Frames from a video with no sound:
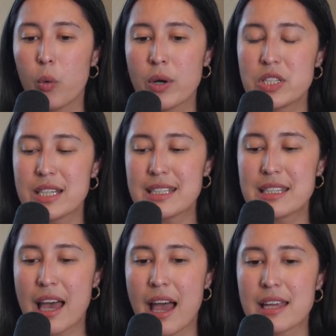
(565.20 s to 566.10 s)
which
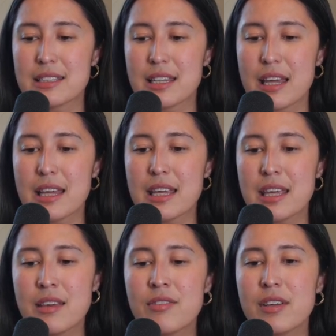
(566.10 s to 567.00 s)
is that
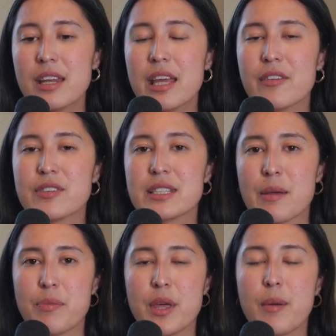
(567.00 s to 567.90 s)
even if
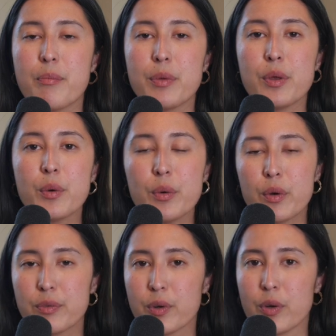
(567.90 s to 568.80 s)
something
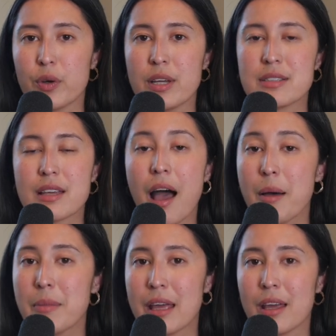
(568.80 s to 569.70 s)
beautiful is
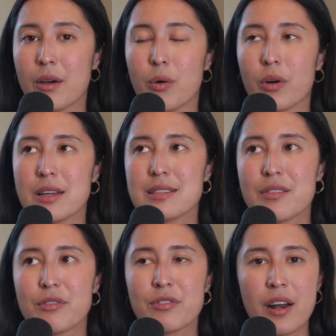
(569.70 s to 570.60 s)
coming or is
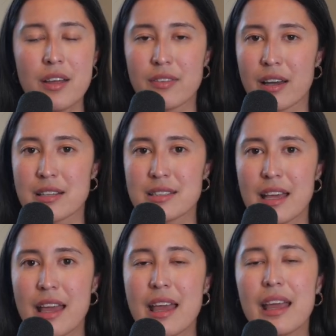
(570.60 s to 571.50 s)
in front of us,
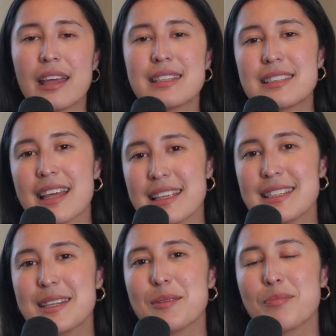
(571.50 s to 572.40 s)
it
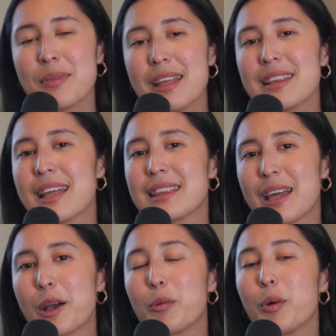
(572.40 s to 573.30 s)
doesn't mean that
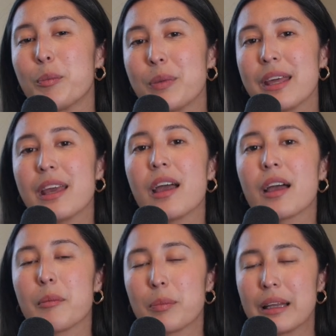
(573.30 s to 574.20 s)
there will be
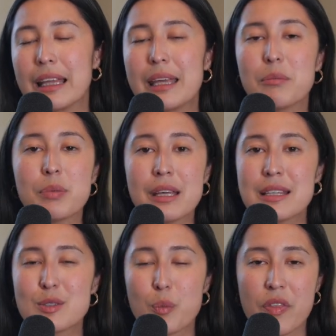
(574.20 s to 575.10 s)
complete
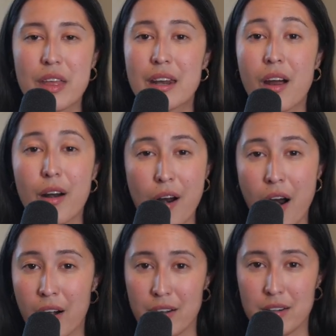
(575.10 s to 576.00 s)
peace within our
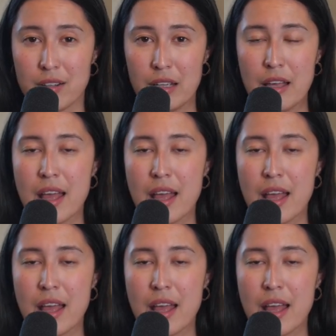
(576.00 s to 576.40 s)
heart.